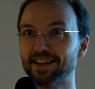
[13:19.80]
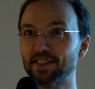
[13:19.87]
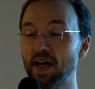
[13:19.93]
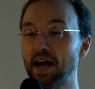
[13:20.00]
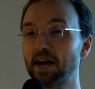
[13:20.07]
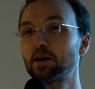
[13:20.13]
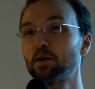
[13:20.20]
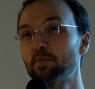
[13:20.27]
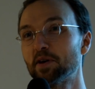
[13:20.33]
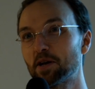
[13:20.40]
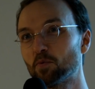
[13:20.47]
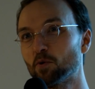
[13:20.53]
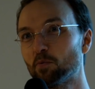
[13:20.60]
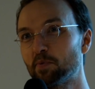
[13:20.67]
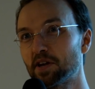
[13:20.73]
that
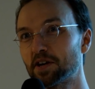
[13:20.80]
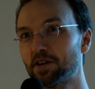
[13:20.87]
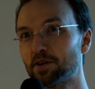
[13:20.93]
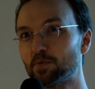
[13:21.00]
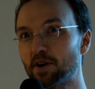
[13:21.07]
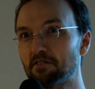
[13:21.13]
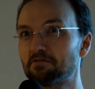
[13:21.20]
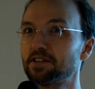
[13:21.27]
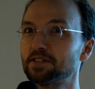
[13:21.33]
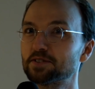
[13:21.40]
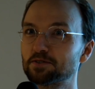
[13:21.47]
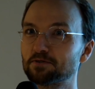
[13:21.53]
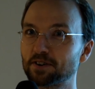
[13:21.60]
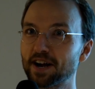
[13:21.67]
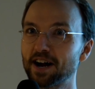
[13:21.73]
commit will be a good reference
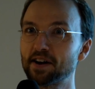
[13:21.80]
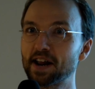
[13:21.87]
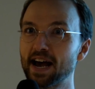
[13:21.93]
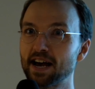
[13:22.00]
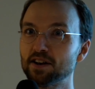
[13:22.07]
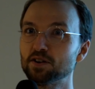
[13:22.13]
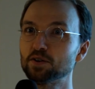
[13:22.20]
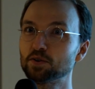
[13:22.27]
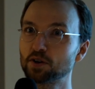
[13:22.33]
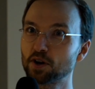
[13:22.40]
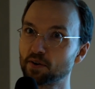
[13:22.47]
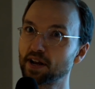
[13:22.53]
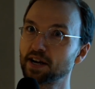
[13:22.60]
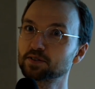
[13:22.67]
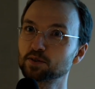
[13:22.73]
for how to add new
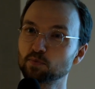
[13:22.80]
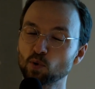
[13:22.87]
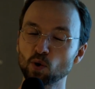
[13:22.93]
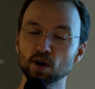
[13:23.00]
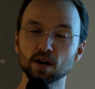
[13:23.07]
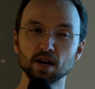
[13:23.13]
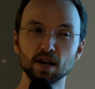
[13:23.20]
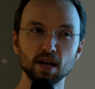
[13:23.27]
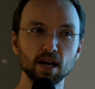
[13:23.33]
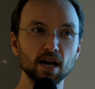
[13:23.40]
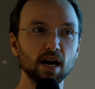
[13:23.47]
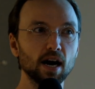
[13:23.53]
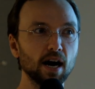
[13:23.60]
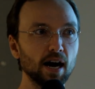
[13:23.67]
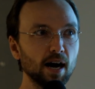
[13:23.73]
codec support.
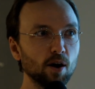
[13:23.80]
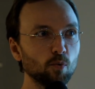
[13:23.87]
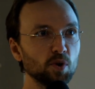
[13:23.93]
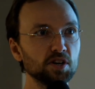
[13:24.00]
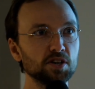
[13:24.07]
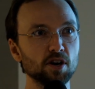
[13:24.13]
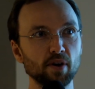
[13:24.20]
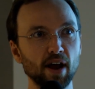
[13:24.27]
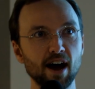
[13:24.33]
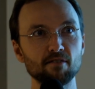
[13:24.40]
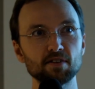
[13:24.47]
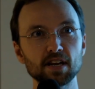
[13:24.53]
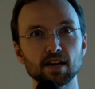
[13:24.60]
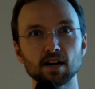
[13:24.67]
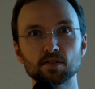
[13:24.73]
We don't have
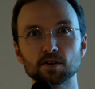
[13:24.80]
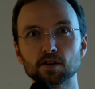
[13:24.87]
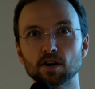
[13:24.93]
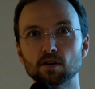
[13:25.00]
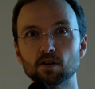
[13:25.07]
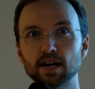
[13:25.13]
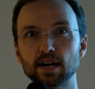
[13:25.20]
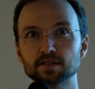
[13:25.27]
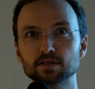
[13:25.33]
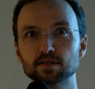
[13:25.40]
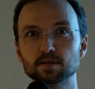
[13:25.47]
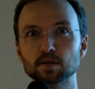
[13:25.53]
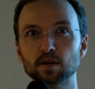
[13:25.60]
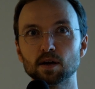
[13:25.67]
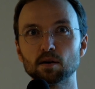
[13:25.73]
any other
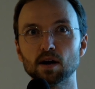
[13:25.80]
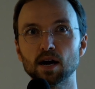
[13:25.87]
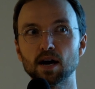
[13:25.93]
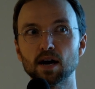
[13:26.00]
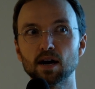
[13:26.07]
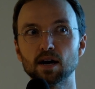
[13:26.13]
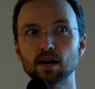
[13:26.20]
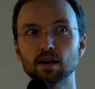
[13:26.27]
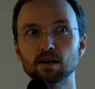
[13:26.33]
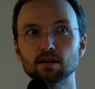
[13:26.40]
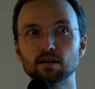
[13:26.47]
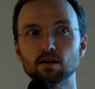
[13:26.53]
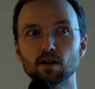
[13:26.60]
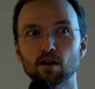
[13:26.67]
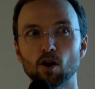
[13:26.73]
codecs
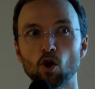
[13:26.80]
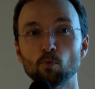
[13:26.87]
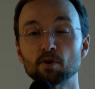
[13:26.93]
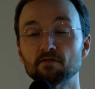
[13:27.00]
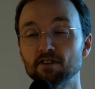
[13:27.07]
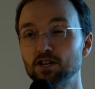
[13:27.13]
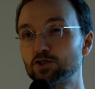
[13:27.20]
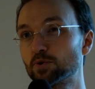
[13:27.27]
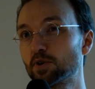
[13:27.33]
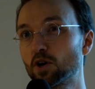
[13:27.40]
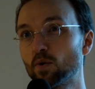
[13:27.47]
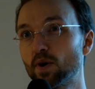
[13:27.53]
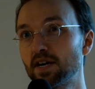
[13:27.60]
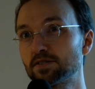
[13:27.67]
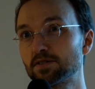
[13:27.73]
open feature
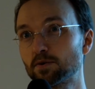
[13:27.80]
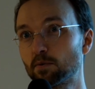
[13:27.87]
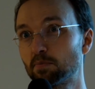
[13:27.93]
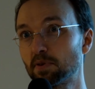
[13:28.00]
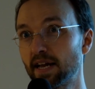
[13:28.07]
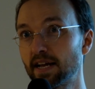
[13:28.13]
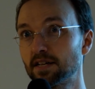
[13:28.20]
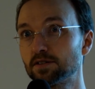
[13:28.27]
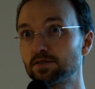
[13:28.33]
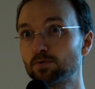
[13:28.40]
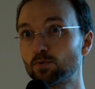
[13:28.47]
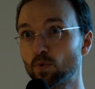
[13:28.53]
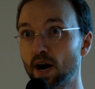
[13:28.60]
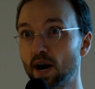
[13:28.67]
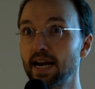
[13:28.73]
requests or plans
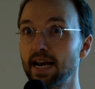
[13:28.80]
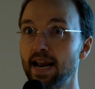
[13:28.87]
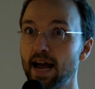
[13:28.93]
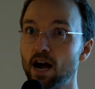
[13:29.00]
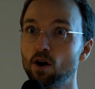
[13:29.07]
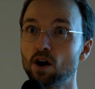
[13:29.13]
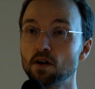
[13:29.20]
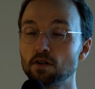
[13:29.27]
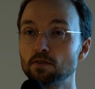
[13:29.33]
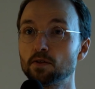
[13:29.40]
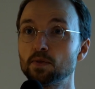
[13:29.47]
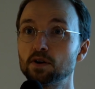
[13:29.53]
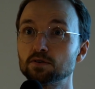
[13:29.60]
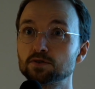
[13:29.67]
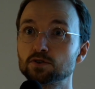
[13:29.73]
right now other than
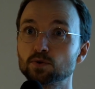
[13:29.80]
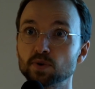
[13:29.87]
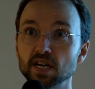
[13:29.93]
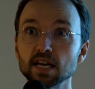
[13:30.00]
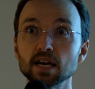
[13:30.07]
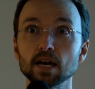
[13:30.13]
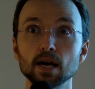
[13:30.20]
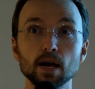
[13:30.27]
those 3.